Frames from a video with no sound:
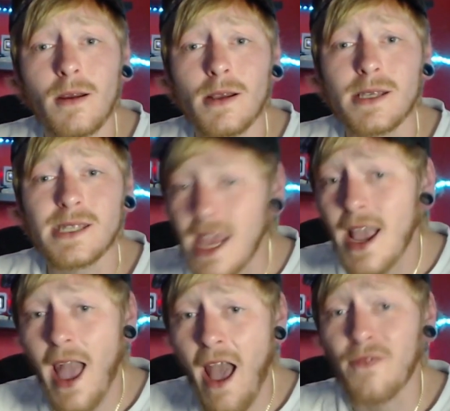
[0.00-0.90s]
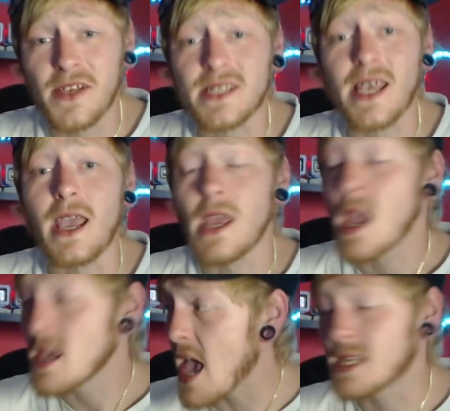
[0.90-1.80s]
Sega have to say, yes,